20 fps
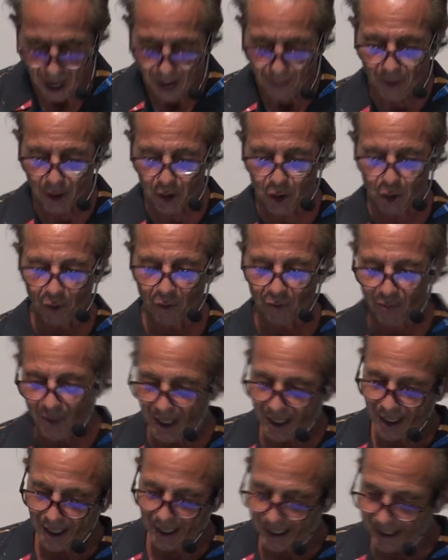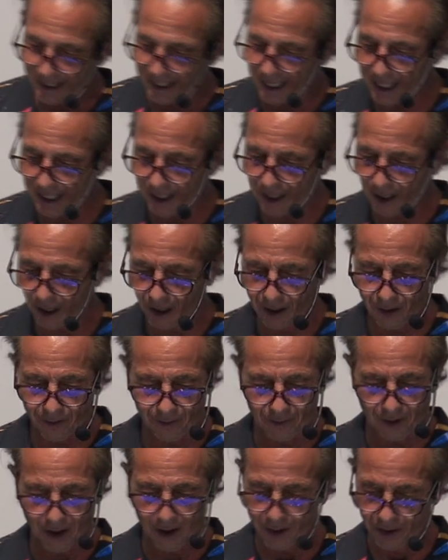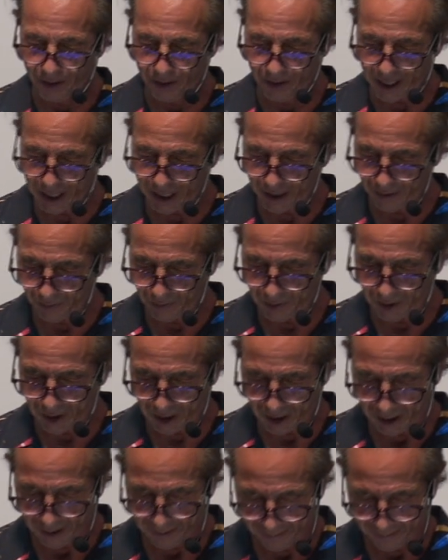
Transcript: but you have made it a den of thieves.